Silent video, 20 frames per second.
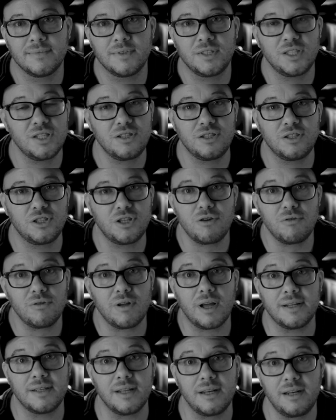just
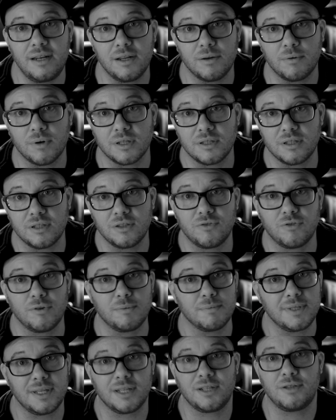general identity questions,
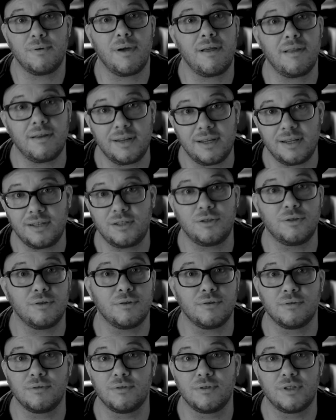from sexuality
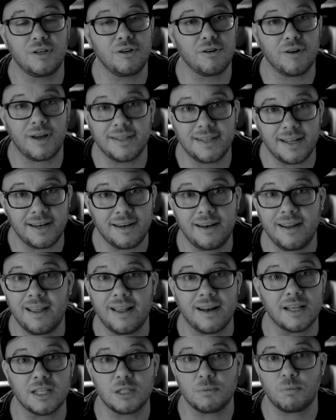to gender identity
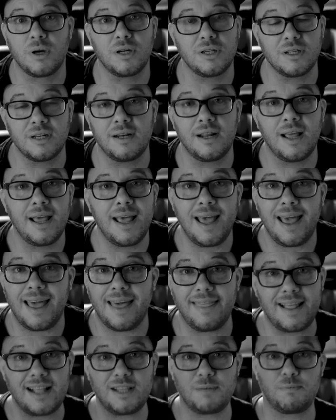and expression.
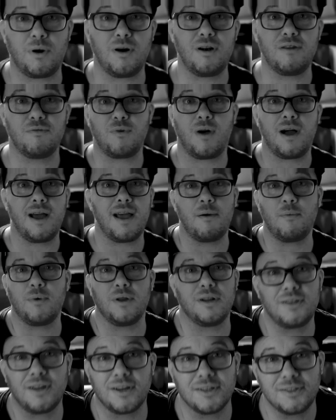And that's part of why I
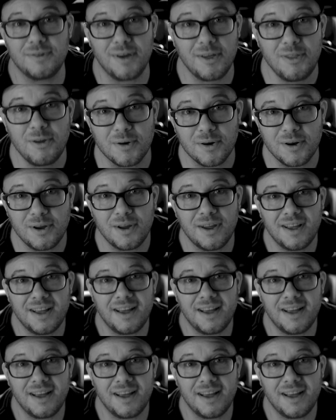want to talk to other